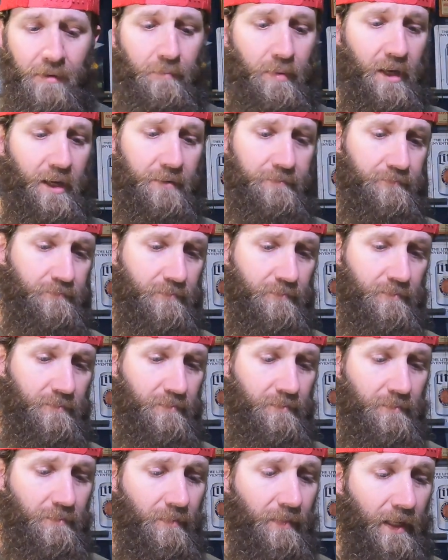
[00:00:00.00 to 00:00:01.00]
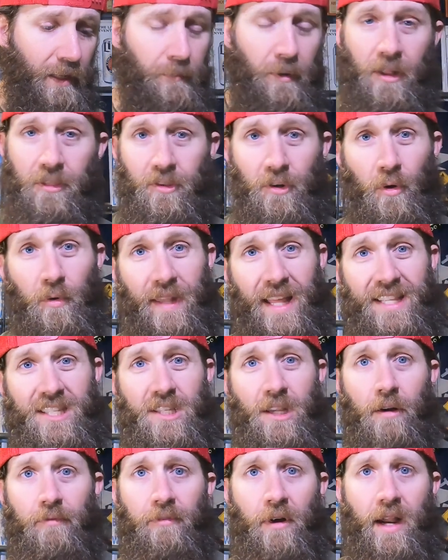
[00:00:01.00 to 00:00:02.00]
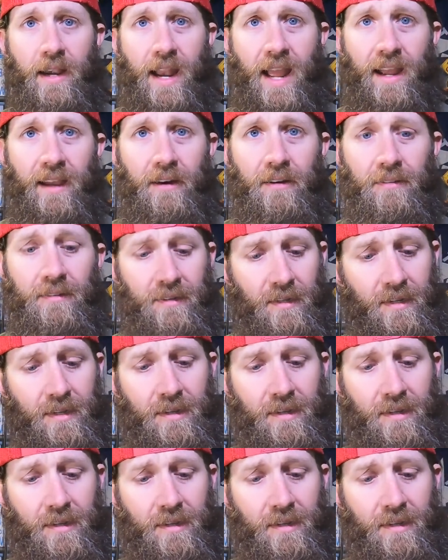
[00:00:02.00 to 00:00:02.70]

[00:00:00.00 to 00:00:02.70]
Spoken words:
But I'm not throwing that stuff right now.